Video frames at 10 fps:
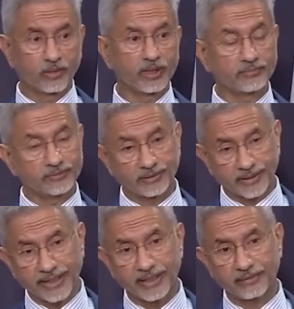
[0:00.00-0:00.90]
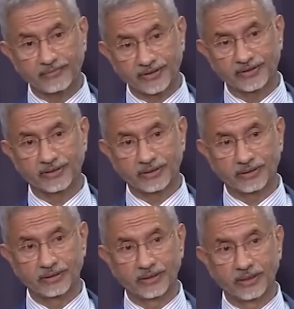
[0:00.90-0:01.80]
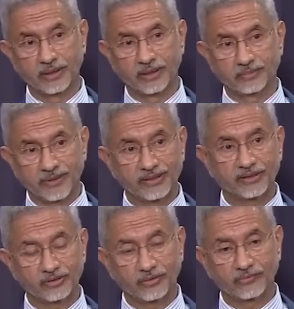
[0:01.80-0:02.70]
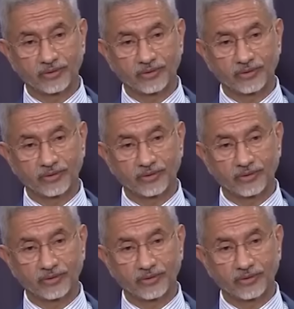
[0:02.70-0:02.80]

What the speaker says: one of the rare physical meetings of